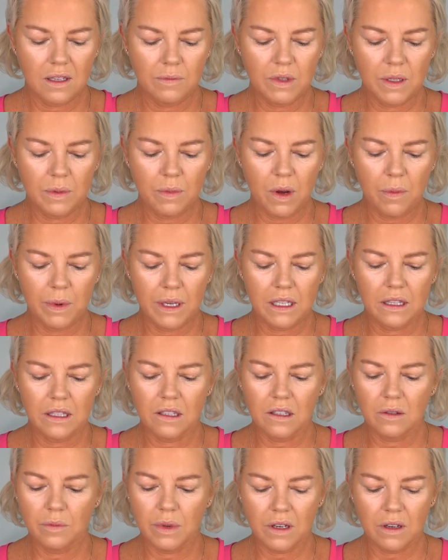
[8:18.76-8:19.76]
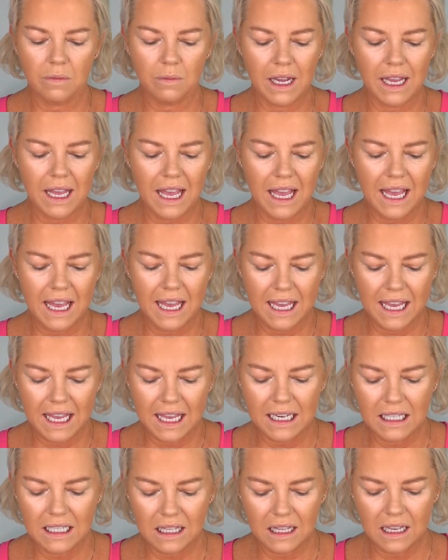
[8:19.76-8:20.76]
I'm just popping a little bit on my
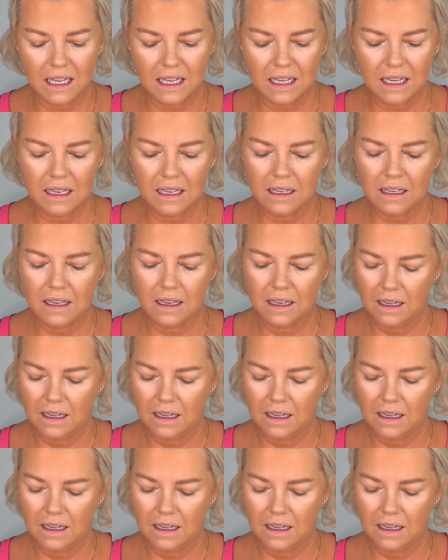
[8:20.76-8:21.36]
hand there.